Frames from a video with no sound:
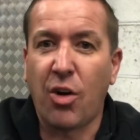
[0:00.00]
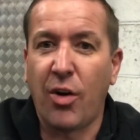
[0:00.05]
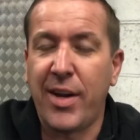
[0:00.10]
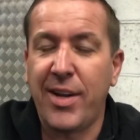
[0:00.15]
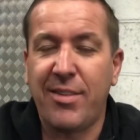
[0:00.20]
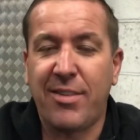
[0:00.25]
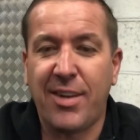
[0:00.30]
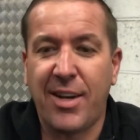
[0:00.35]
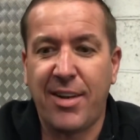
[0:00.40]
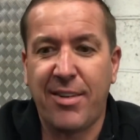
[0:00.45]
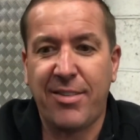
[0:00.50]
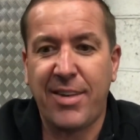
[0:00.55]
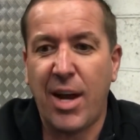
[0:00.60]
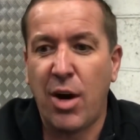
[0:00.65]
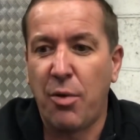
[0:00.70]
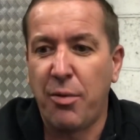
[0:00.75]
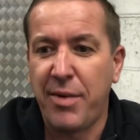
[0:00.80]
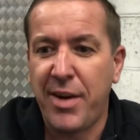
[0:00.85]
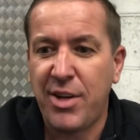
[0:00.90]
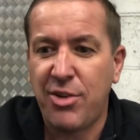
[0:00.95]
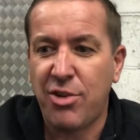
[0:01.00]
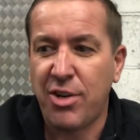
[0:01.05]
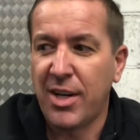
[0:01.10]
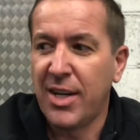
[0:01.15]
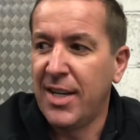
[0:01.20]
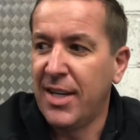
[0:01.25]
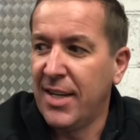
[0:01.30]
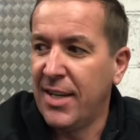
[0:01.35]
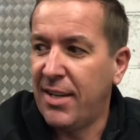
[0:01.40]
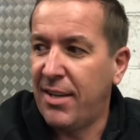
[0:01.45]
into the salvage.
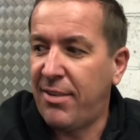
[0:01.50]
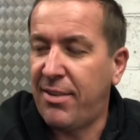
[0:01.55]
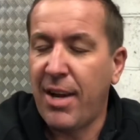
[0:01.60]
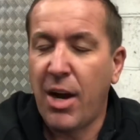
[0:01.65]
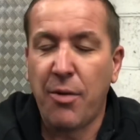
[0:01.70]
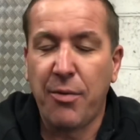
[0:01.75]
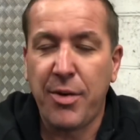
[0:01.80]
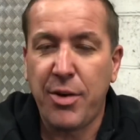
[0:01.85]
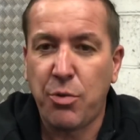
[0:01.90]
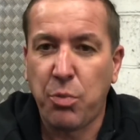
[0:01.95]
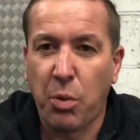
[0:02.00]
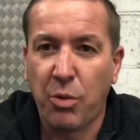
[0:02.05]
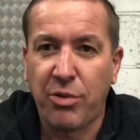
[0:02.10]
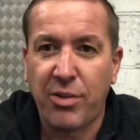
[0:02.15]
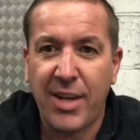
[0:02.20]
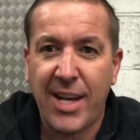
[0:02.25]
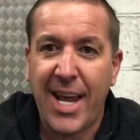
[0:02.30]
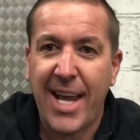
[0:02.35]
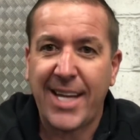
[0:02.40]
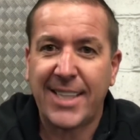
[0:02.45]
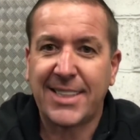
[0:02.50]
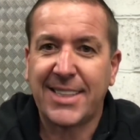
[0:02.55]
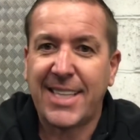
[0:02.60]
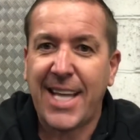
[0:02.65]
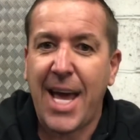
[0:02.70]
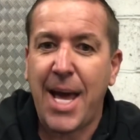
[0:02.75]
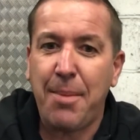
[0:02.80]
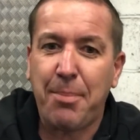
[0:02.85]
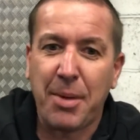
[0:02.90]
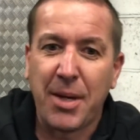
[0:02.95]
The salvage was the next
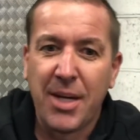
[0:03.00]
step.